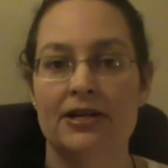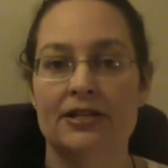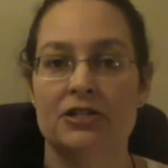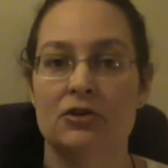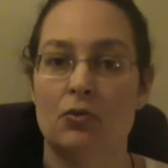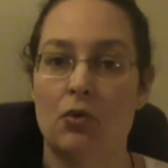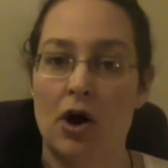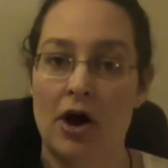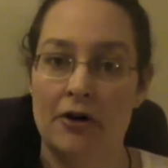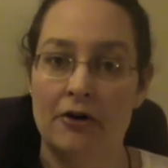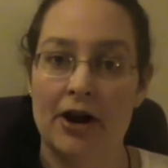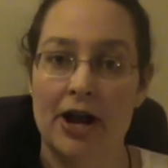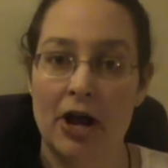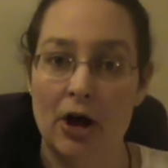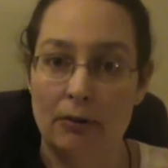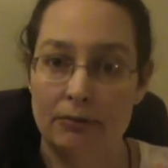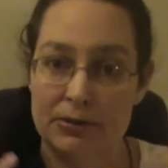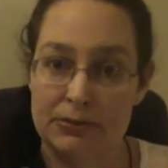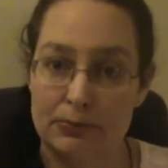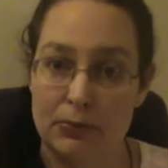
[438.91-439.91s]
because the water
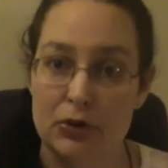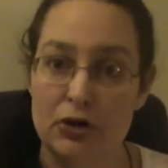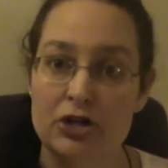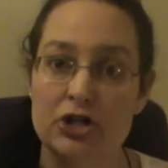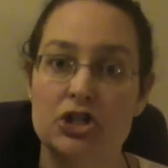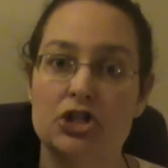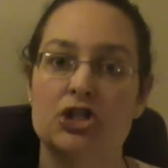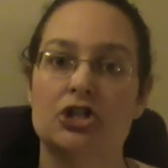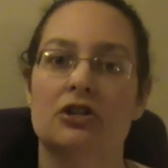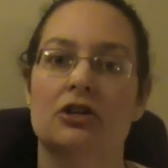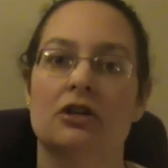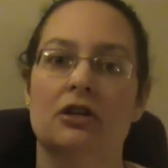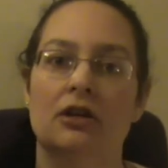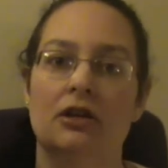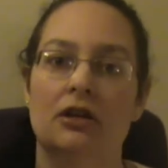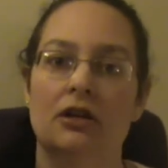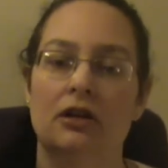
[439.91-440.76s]
helps push